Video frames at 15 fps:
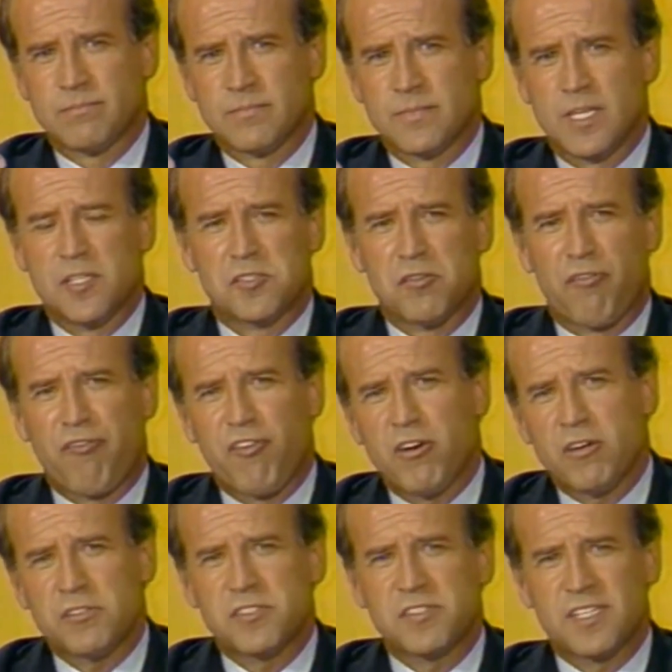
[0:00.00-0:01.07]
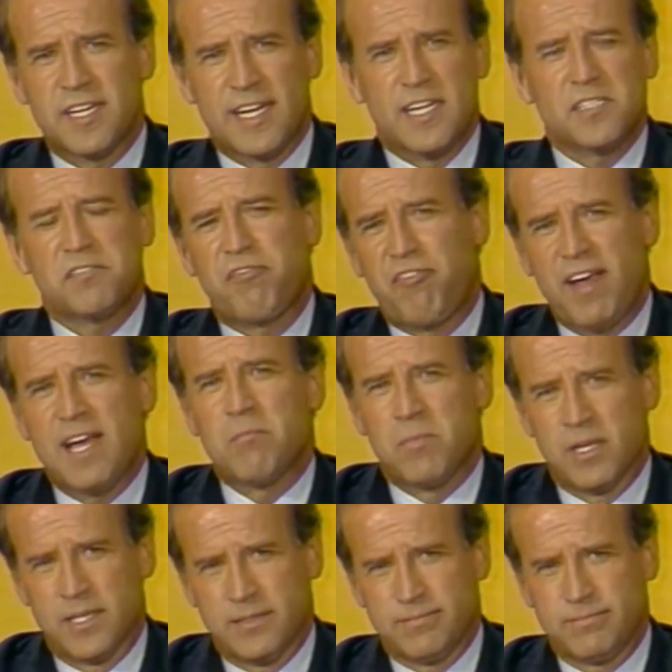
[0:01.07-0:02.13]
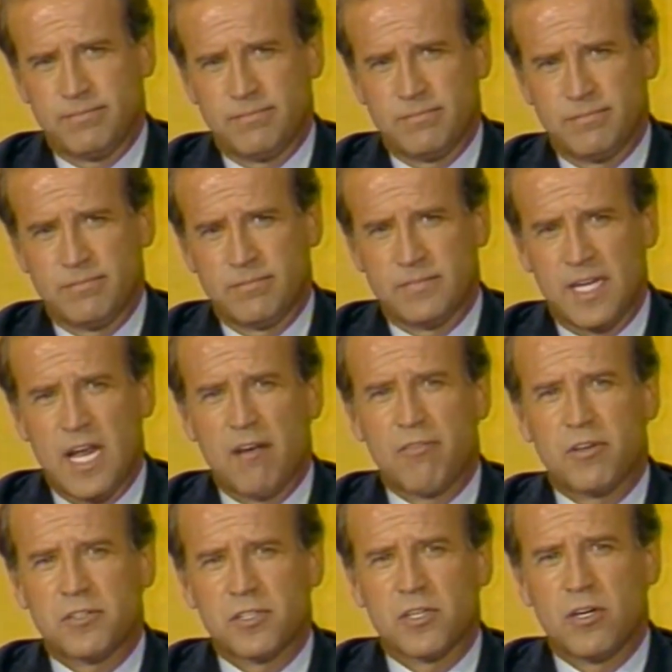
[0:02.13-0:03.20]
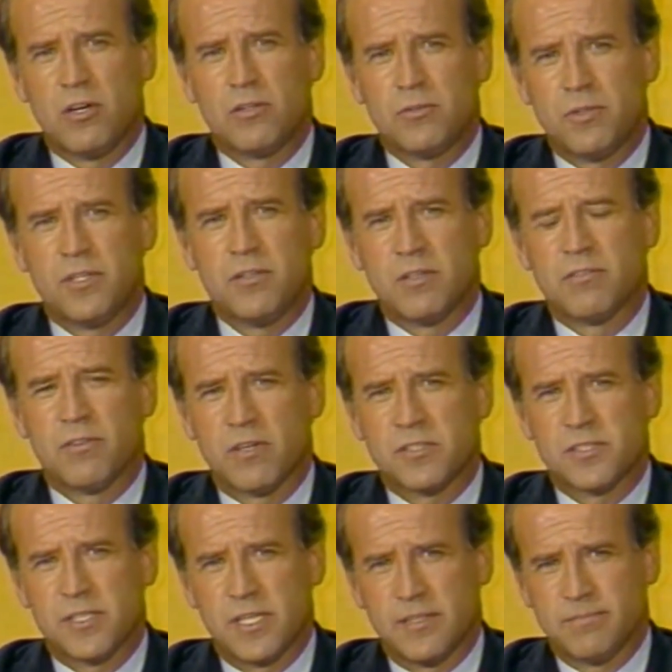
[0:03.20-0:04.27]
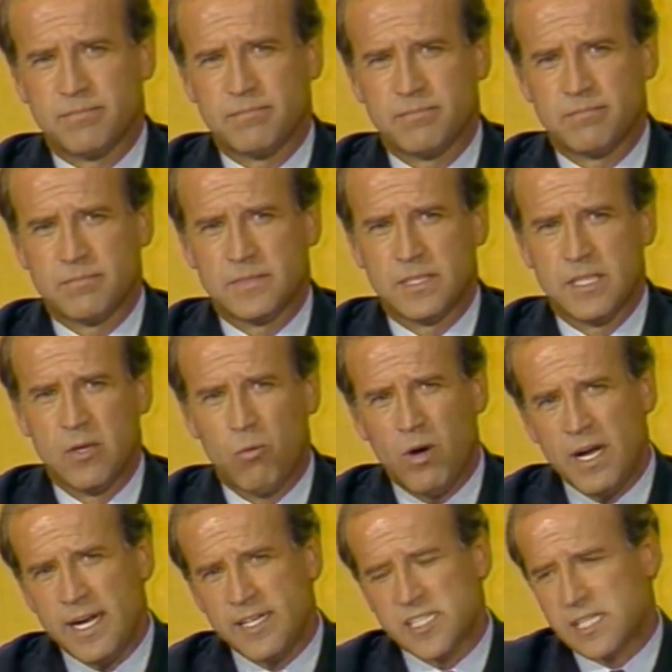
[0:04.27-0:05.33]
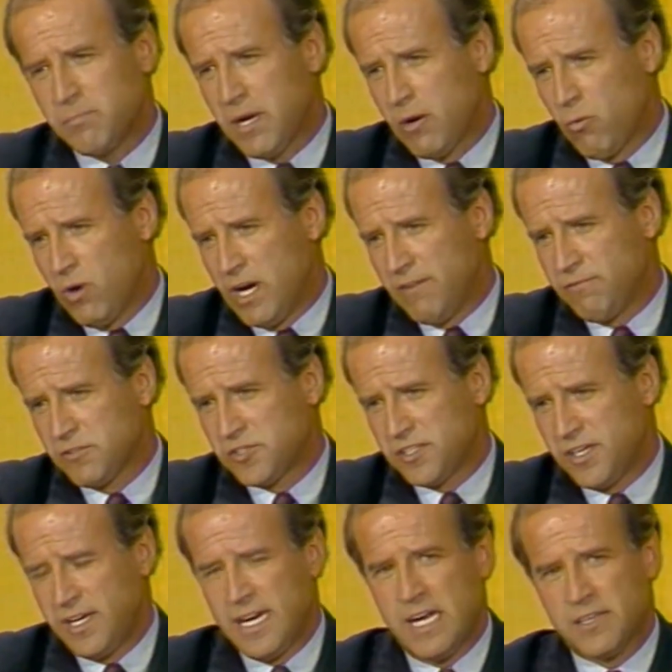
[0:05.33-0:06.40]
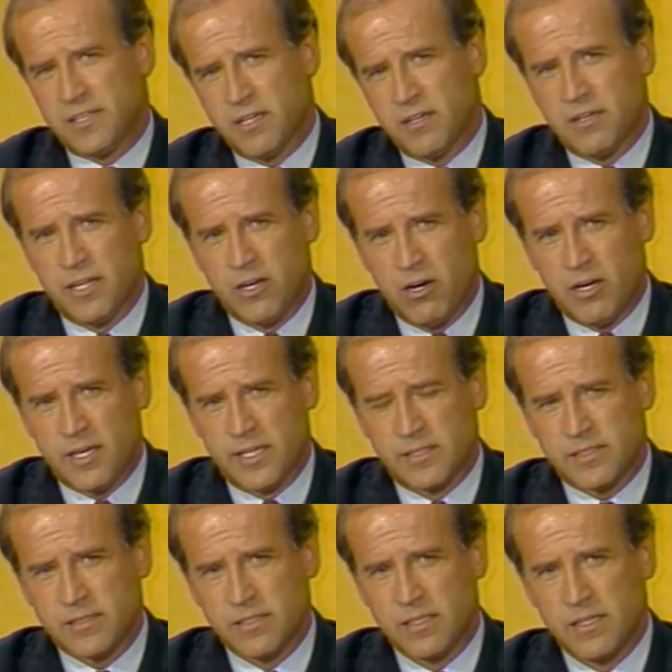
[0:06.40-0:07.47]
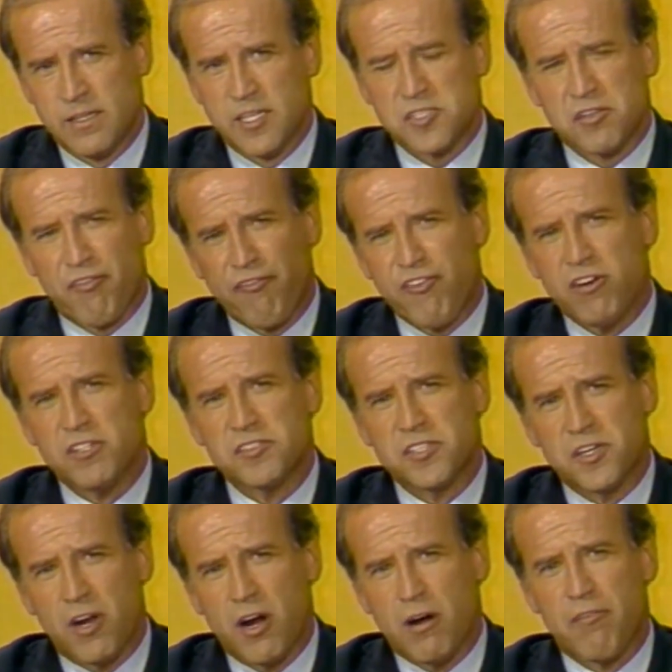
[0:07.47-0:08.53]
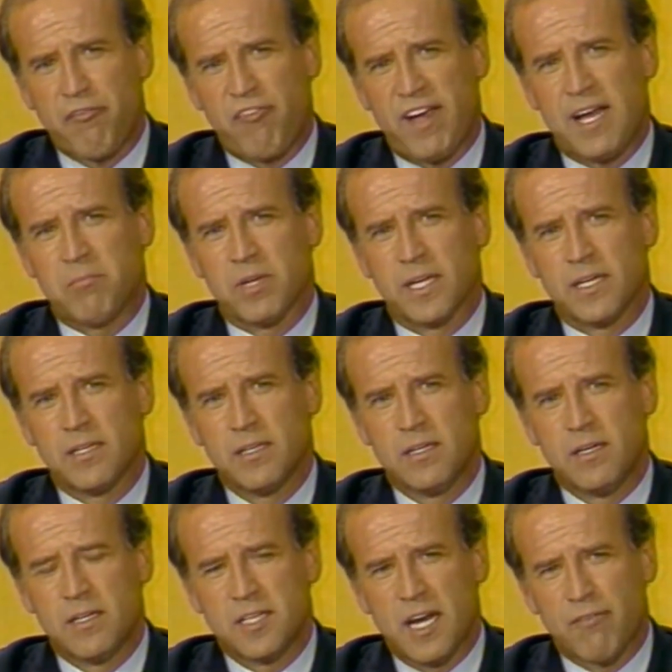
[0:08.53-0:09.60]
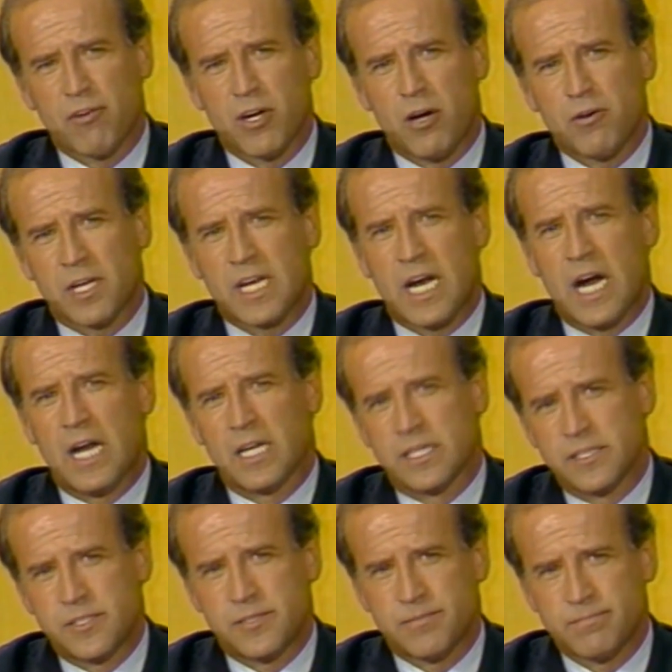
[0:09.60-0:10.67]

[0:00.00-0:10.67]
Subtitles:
is the first in his family ever to go to a university? Why is it that my wife, who's sitting out there in the audience, is the first in her family to ever go to college?